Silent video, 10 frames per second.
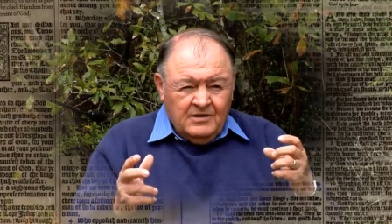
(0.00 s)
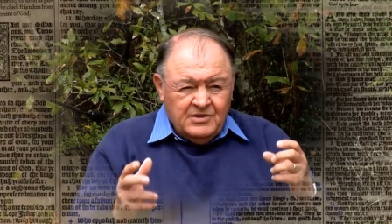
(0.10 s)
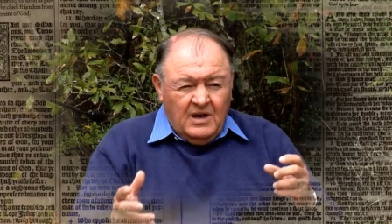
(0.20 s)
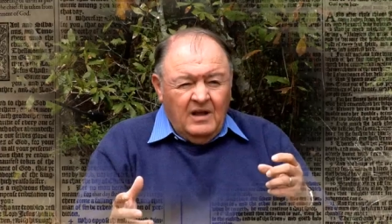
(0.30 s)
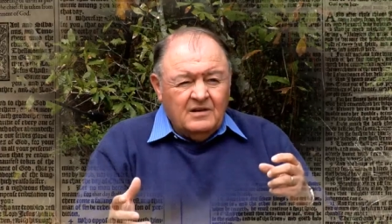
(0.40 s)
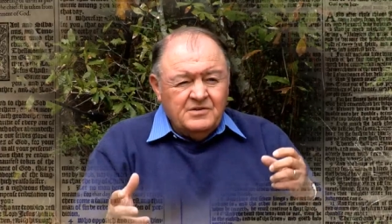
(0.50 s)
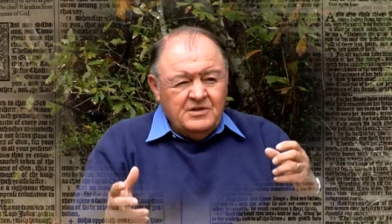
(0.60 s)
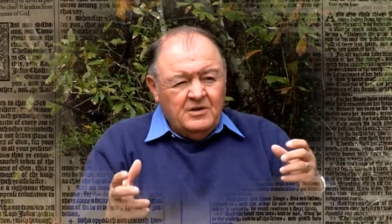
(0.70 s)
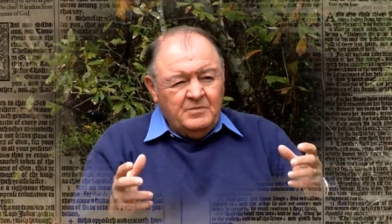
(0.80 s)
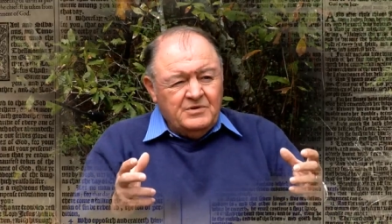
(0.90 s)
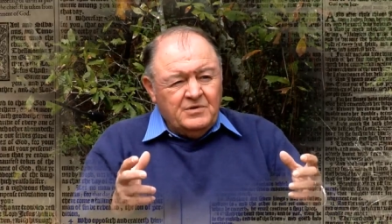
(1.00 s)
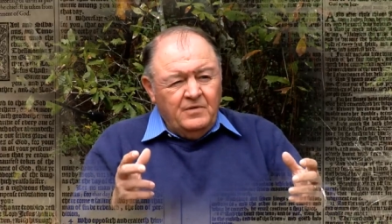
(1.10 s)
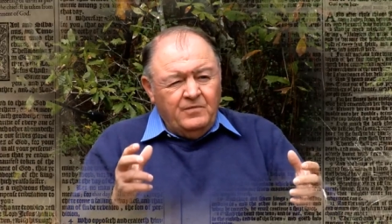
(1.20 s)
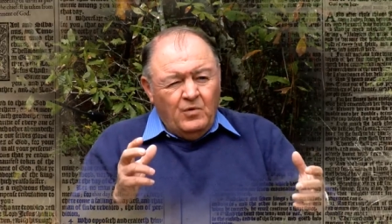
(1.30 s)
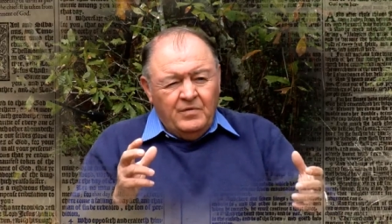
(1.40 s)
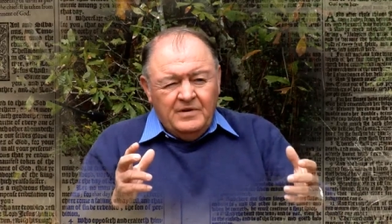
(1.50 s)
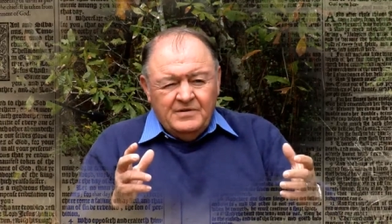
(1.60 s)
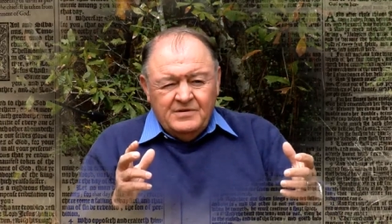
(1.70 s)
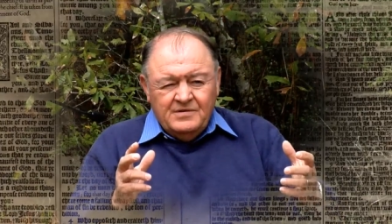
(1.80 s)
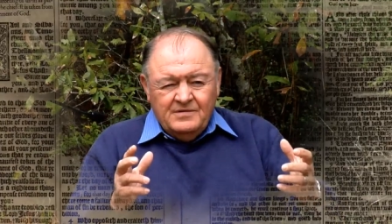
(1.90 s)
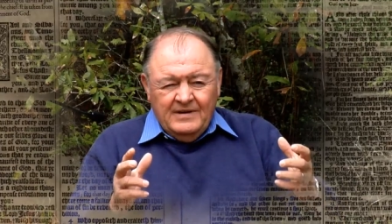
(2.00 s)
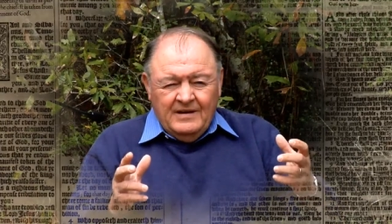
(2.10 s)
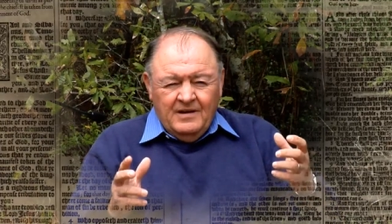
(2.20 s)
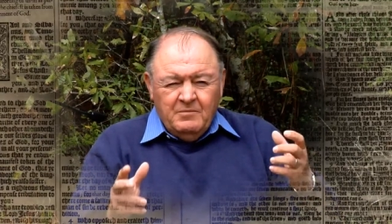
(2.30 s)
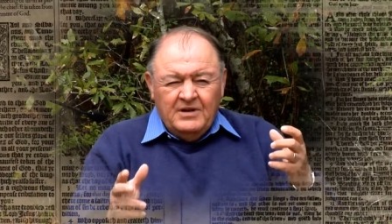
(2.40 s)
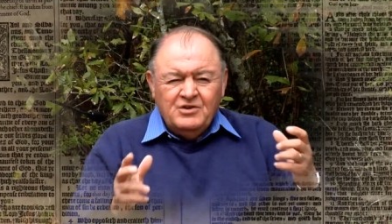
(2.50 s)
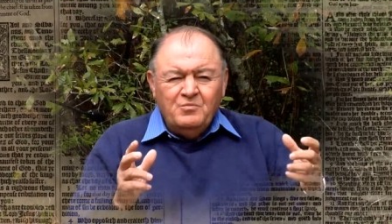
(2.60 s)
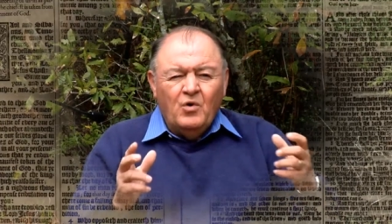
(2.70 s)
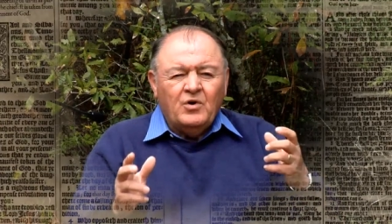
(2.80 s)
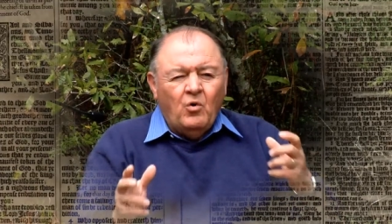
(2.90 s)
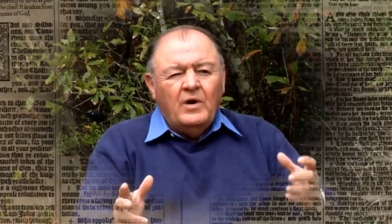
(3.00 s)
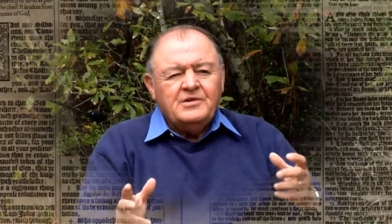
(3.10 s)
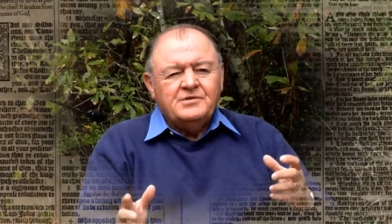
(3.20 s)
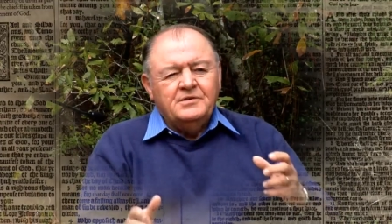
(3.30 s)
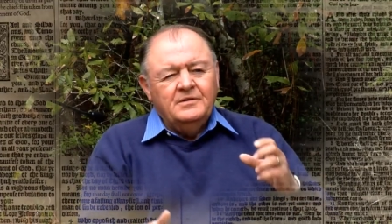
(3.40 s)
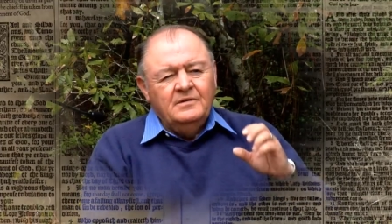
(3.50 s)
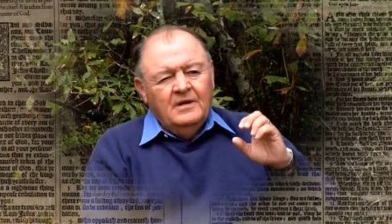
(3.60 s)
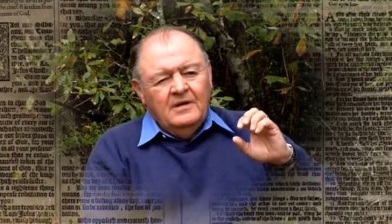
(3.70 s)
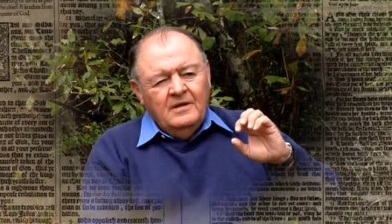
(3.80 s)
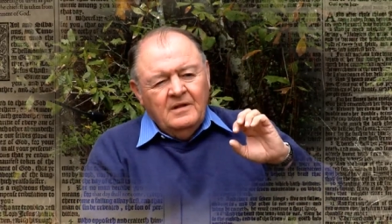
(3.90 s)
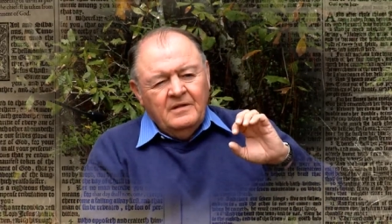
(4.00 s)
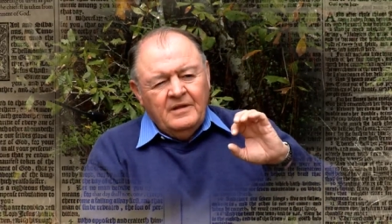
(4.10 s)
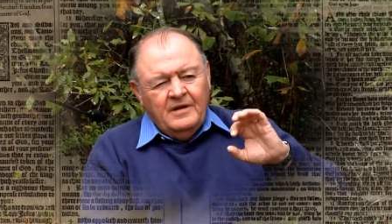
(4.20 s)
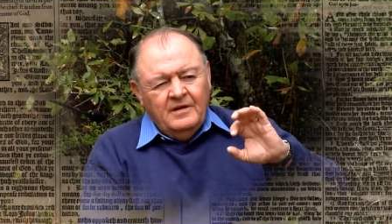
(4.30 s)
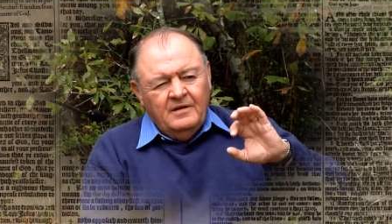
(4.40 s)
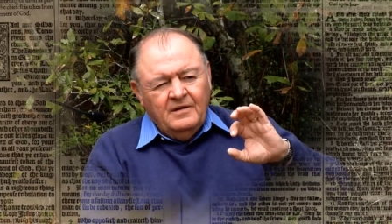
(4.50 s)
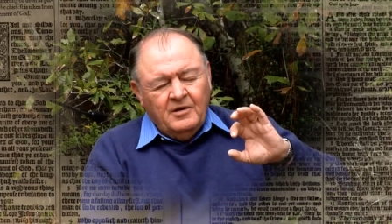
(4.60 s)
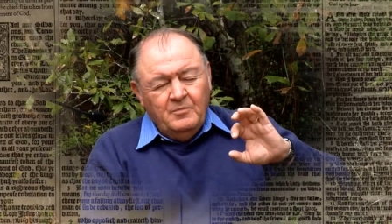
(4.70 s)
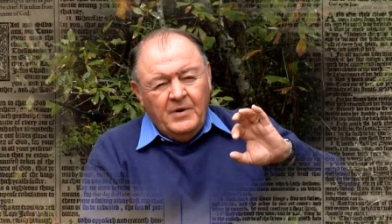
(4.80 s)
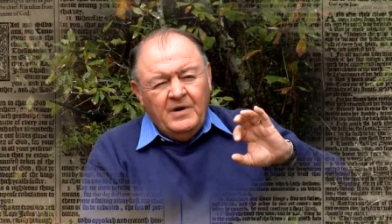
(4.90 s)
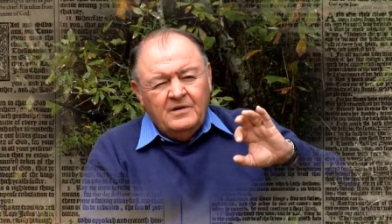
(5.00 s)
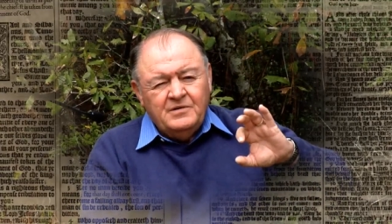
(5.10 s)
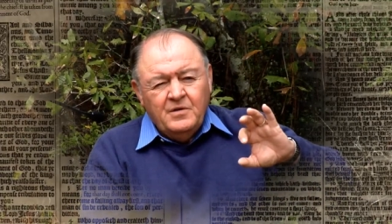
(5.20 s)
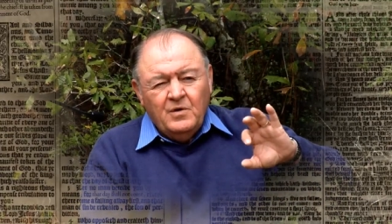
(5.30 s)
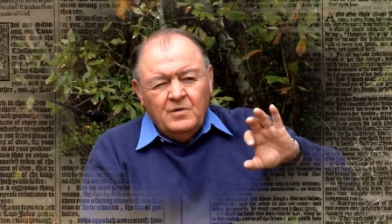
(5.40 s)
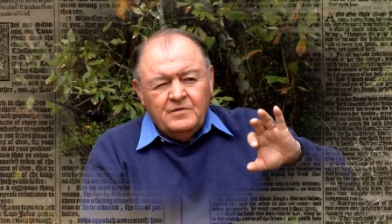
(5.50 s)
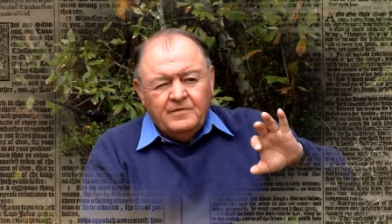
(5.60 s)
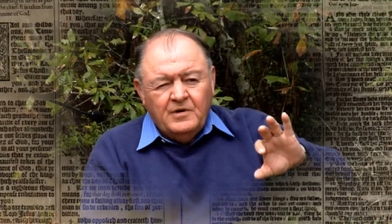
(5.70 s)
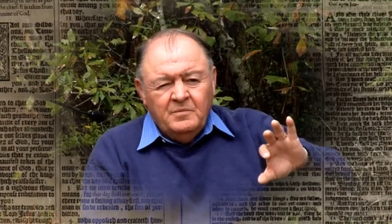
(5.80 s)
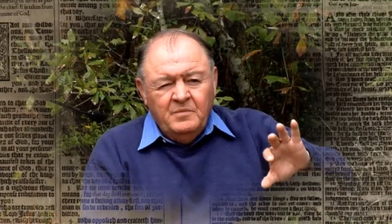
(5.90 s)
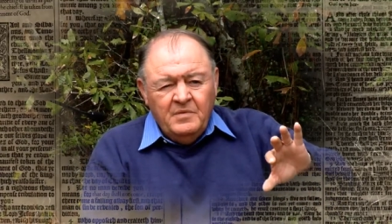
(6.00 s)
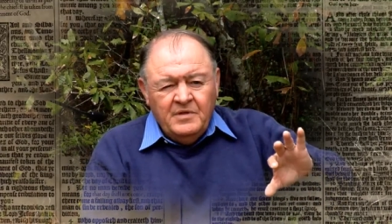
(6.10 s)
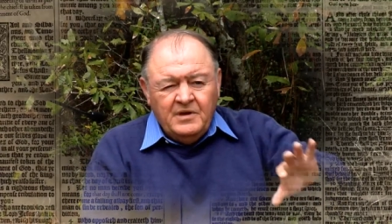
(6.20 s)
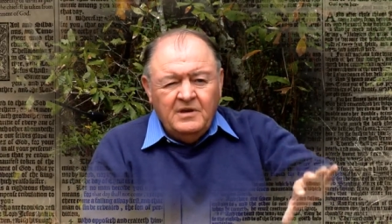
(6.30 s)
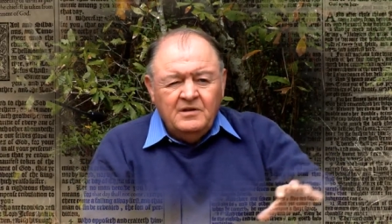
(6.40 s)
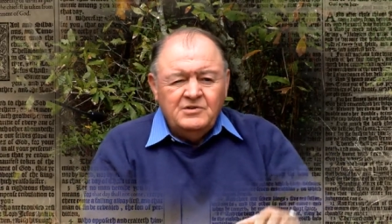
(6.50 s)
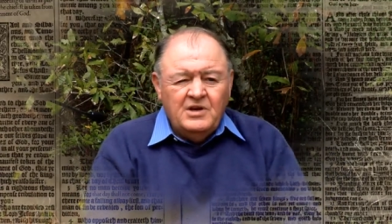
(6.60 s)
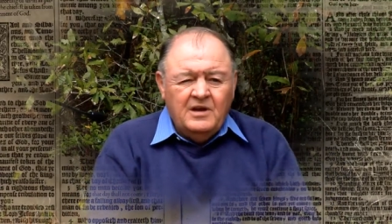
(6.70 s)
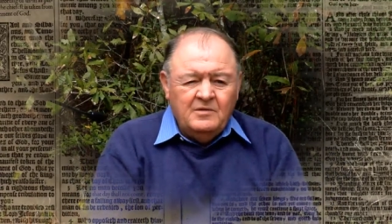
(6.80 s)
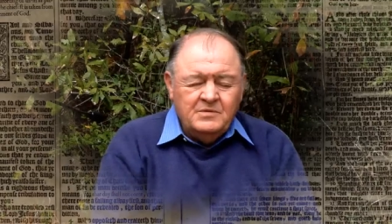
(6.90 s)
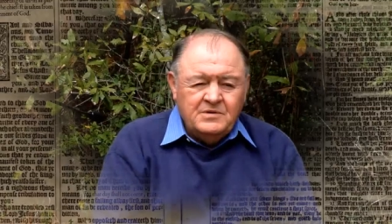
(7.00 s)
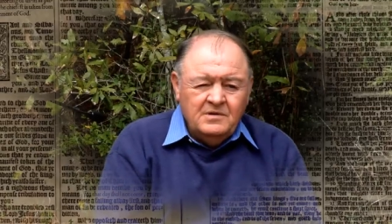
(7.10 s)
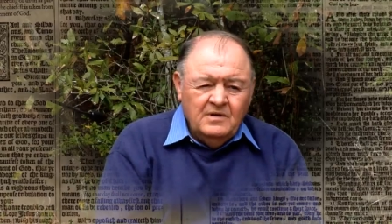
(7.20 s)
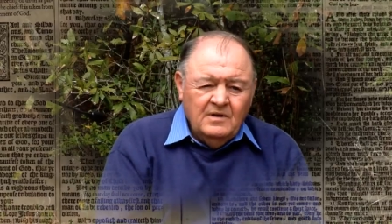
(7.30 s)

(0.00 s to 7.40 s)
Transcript: scholarship and so forth is in much more question than compared to those from the King James.